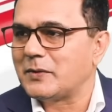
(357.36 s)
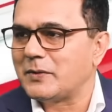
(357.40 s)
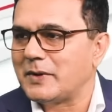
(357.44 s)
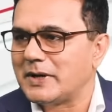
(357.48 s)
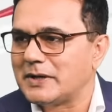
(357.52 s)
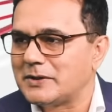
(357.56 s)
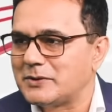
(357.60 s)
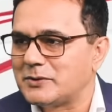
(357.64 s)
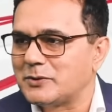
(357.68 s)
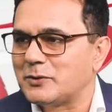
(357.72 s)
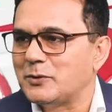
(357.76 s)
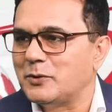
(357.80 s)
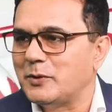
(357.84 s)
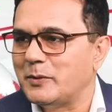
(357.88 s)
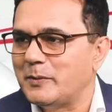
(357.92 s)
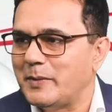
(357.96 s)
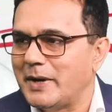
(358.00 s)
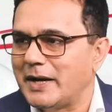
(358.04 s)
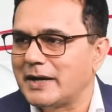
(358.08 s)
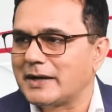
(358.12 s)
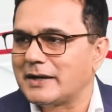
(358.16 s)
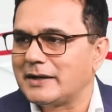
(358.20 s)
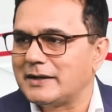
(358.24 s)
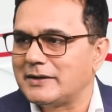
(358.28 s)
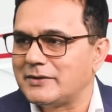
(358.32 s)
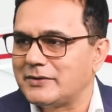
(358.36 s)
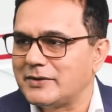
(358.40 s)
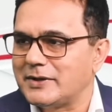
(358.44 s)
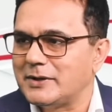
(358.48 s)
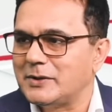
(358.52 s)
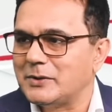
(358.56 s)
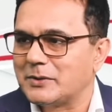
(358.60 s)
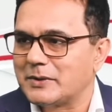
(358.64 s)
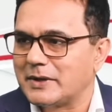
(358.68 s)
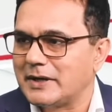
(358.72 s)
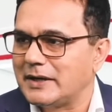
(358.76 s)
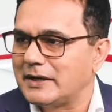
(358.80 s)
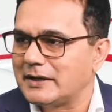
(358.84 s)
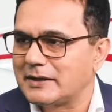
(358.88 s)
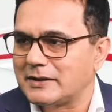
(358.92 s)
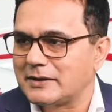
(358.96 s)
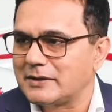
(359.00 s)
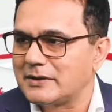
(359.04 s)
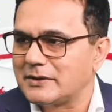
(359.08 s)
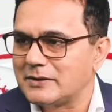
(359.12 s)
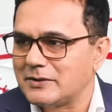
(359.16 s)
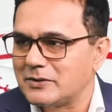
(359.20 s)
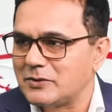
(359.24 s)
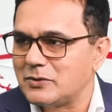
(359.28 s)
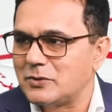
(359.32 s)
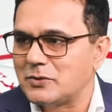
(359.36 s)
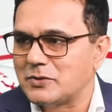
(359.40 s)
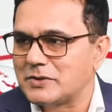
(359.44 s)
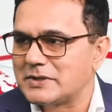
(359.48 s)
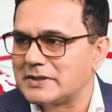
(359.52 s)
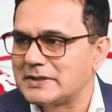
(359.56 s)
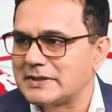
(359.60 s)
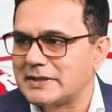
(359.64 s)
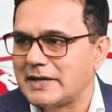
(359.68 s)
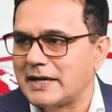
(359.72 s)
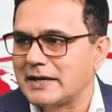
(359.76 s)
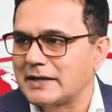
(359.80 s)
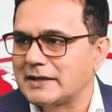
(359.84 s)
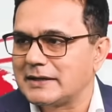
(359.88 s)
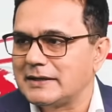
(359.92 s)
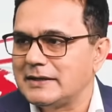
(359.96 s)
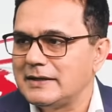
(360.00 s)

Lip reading: one to go back and relook at code stack.